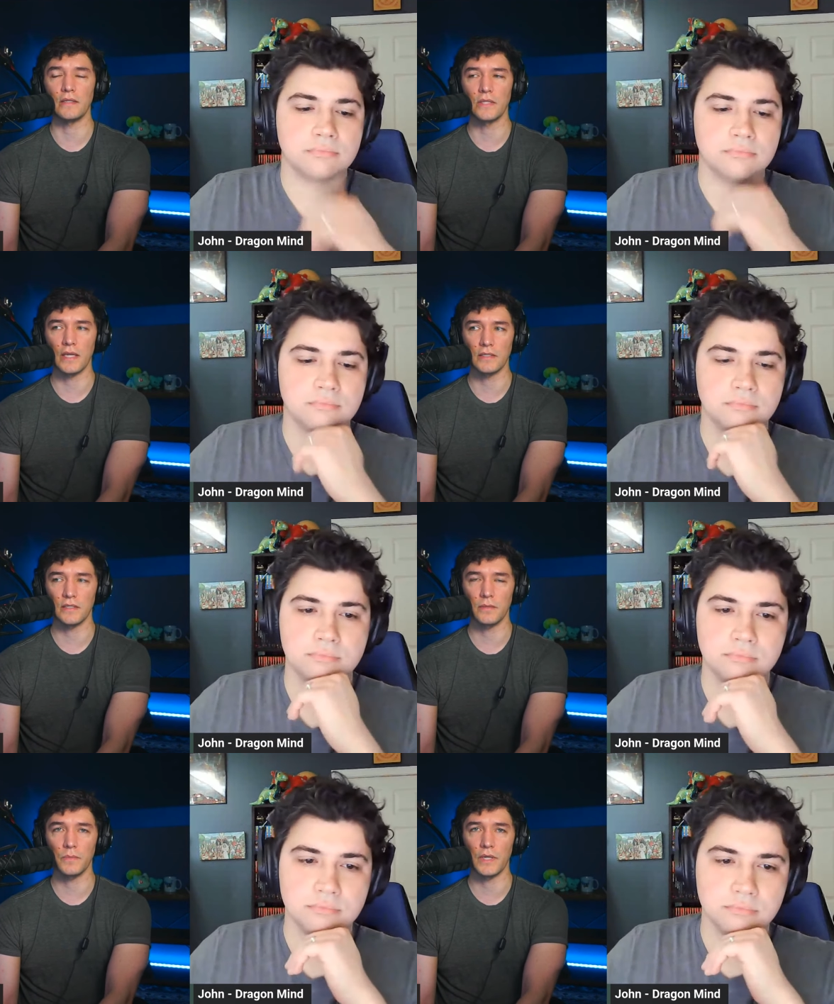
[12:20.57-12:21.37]

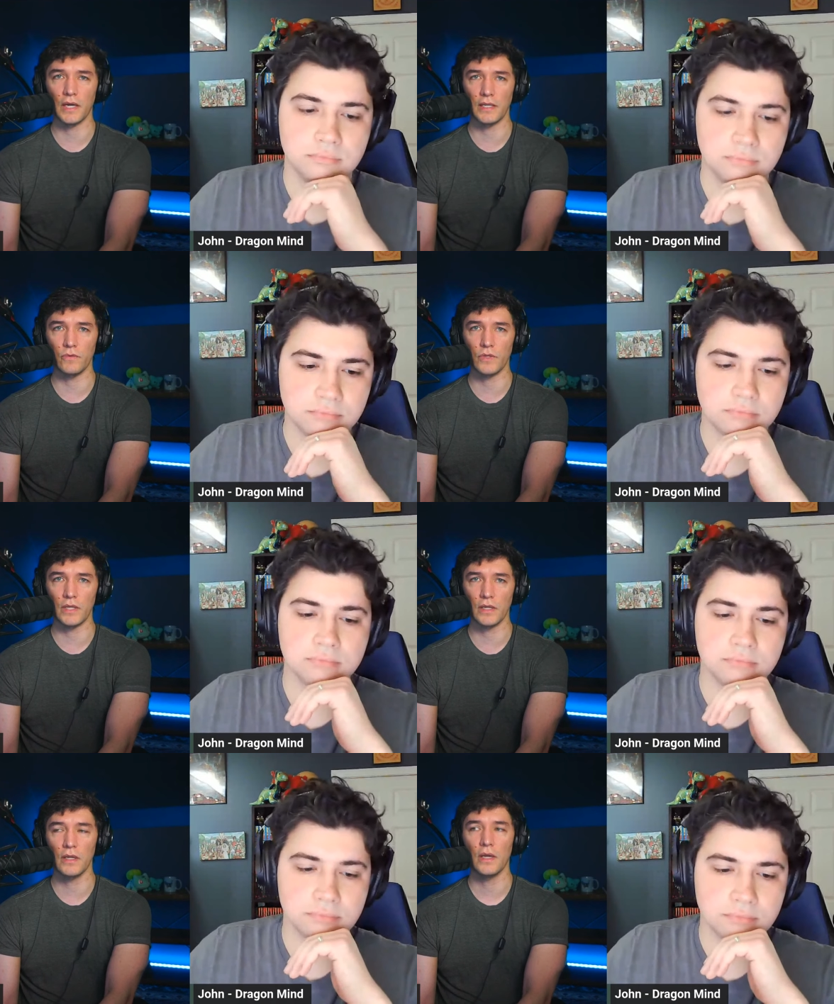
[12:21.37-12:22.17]
Speaker 1: intent behind
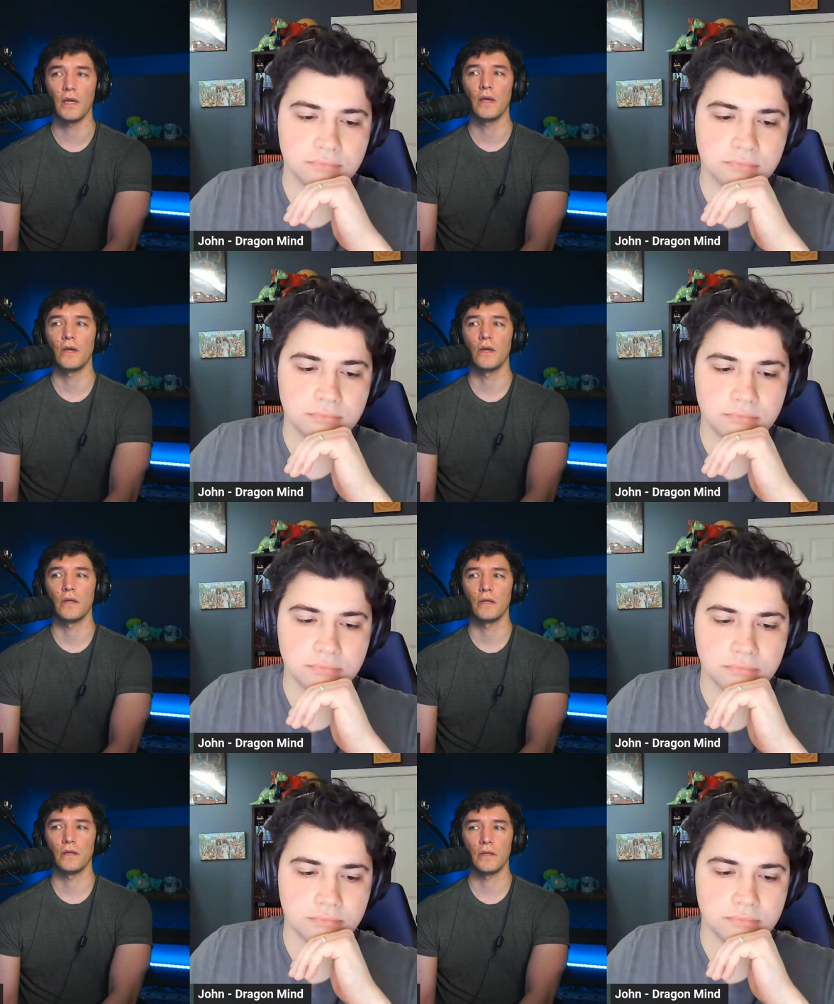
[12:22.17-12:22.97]
everything,
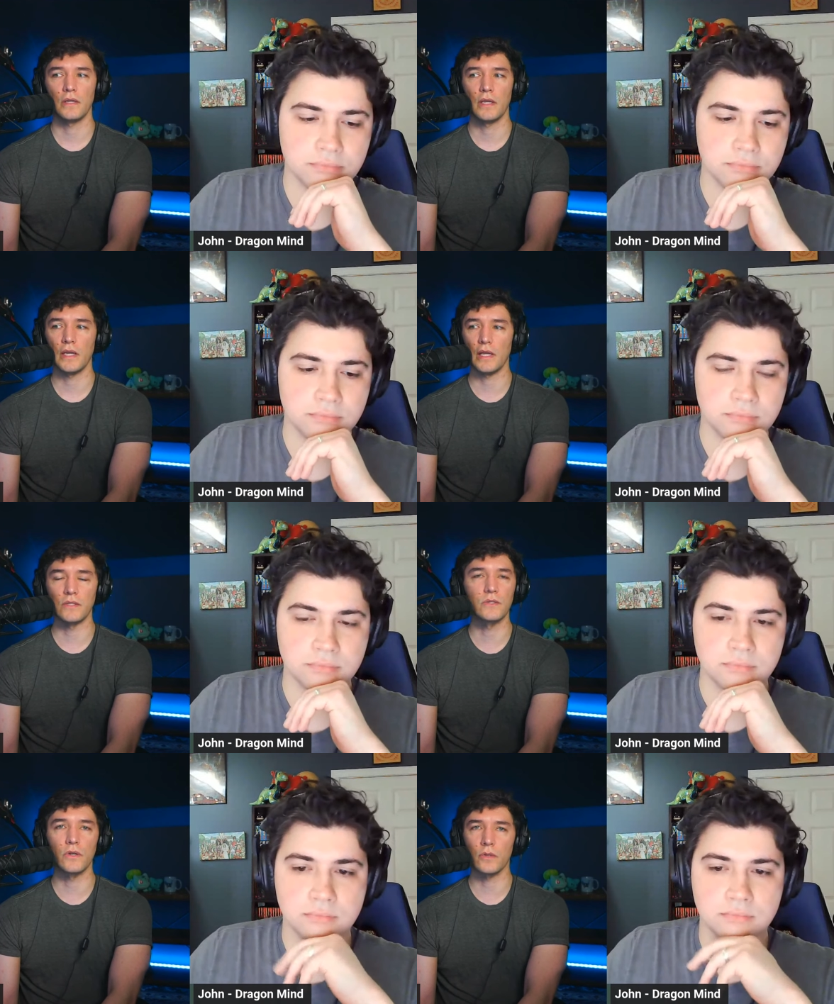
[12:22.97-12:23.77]

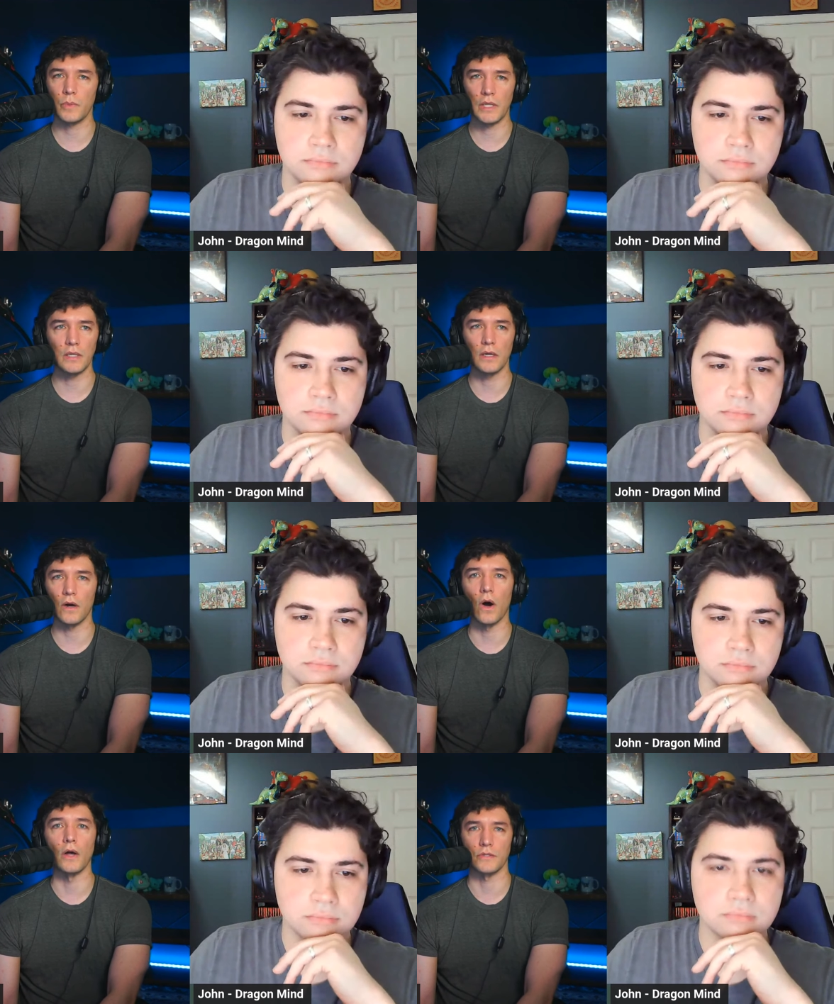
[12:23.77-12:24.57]
it's going to be
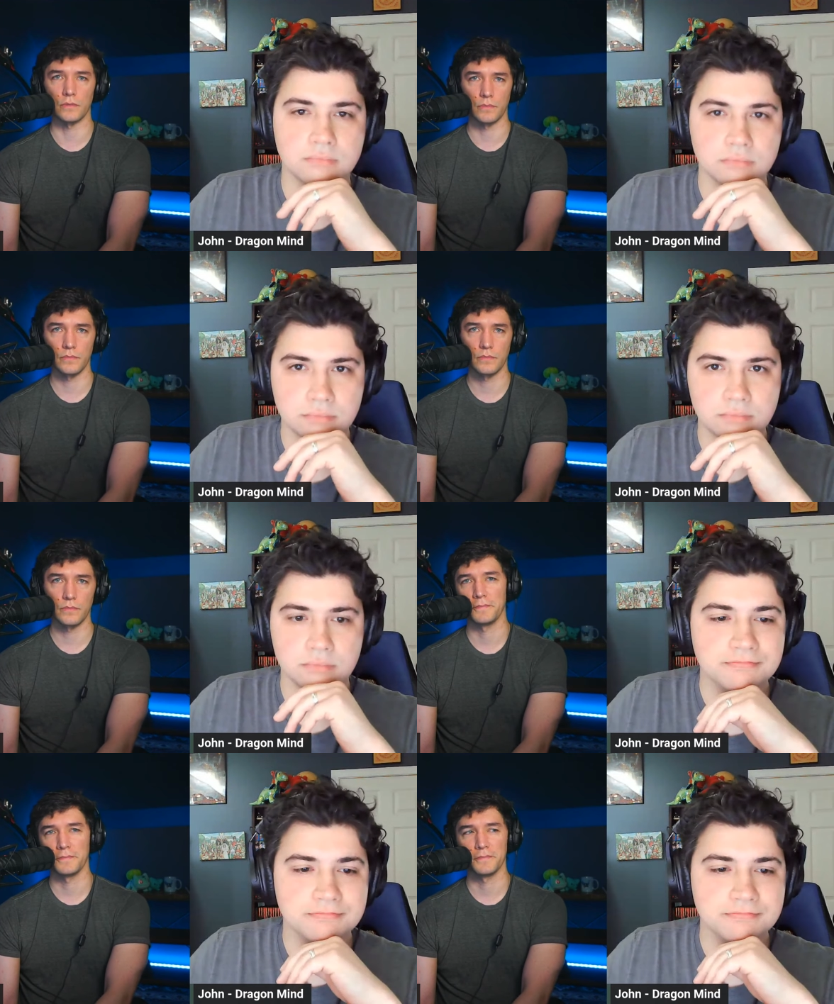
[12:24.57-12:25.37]
awesome.
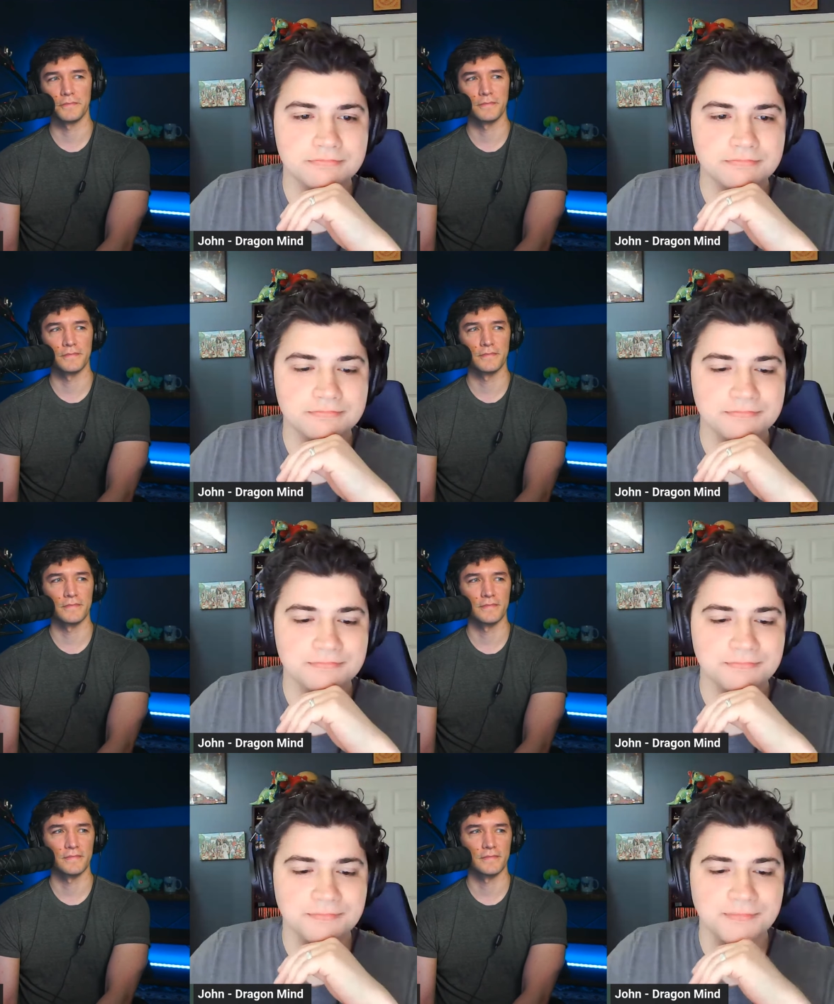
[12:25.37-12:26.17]

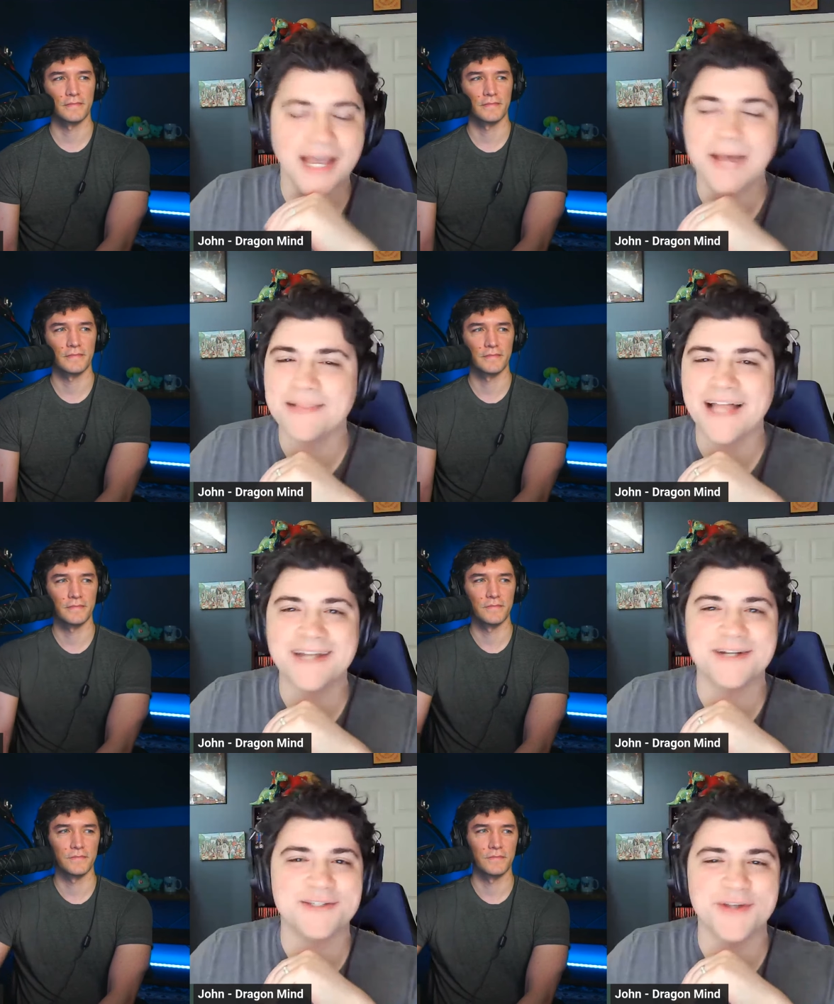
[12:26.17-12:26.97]
Speaker 2: I'm glad
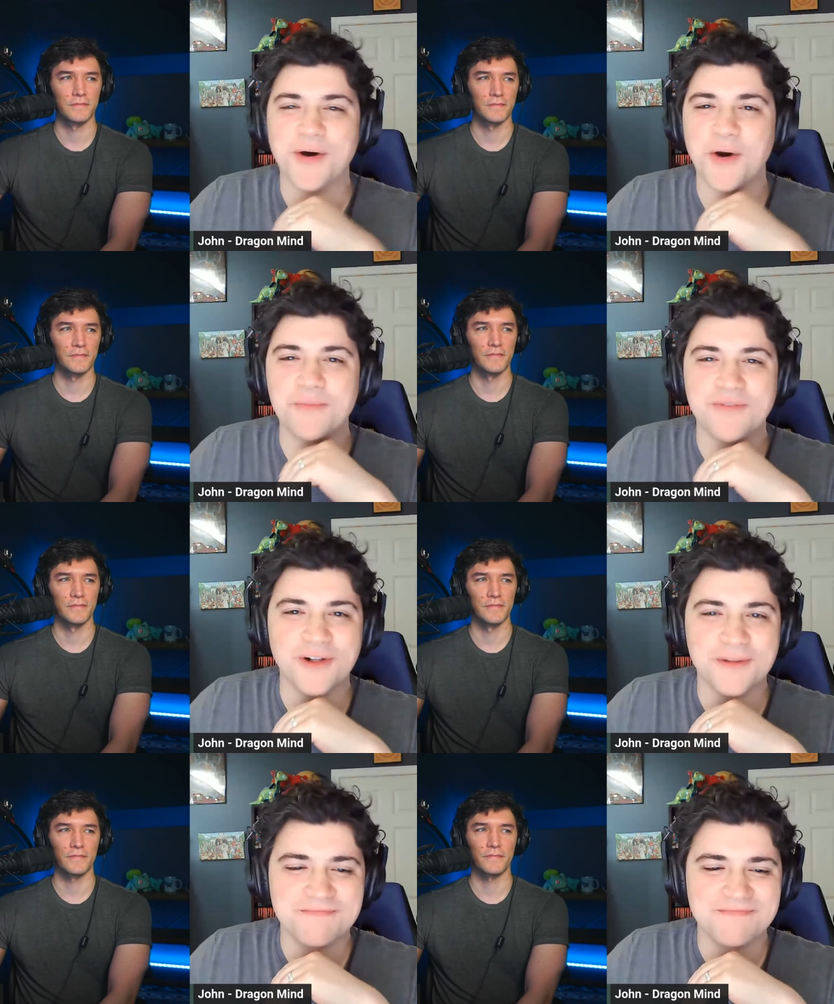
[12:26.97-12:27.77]
you're so
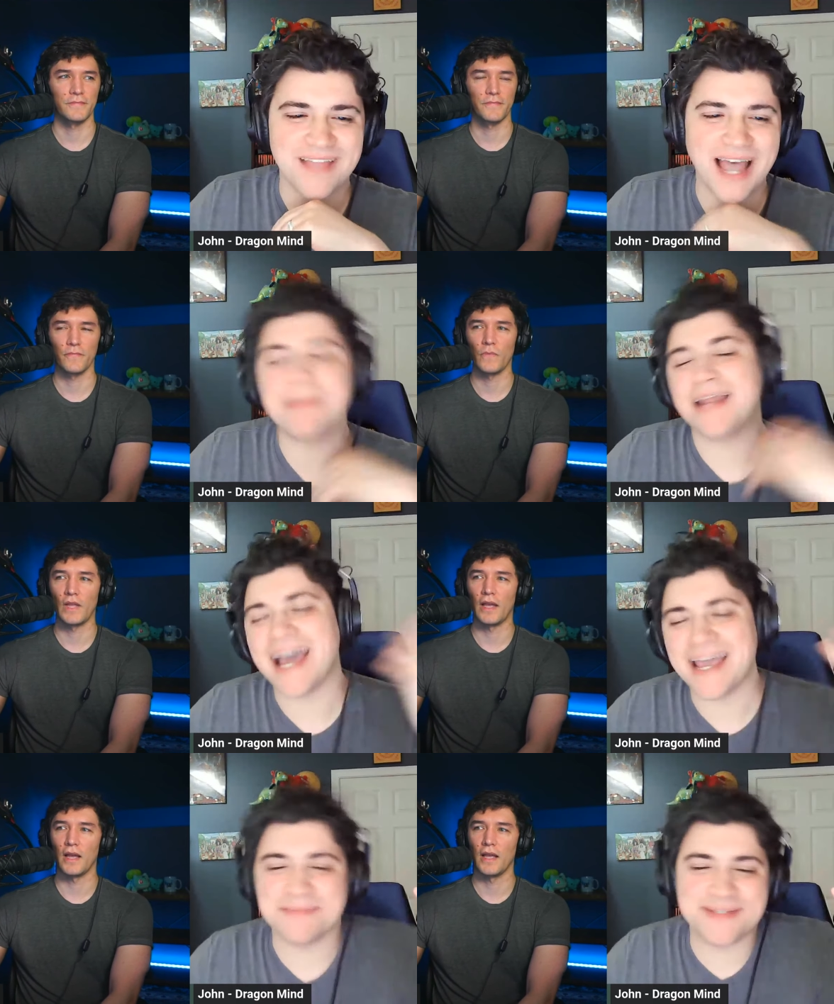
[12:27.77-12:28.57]
hopeful. I mean, I
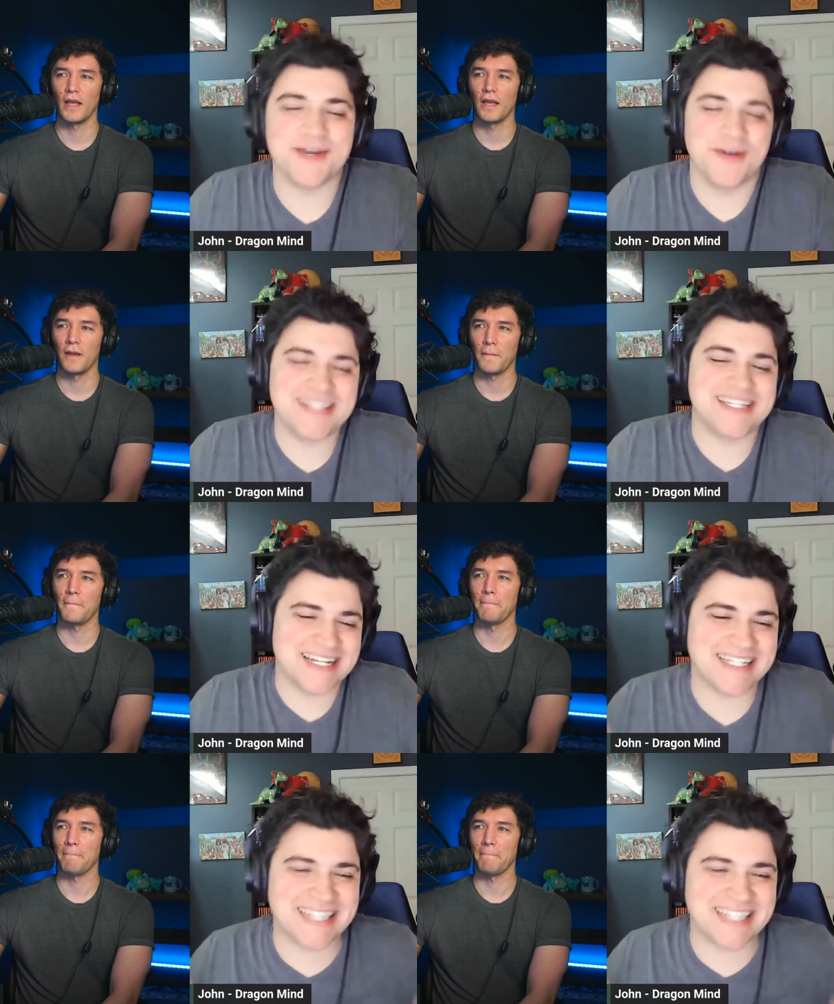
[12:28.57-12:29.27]
am too. It's just,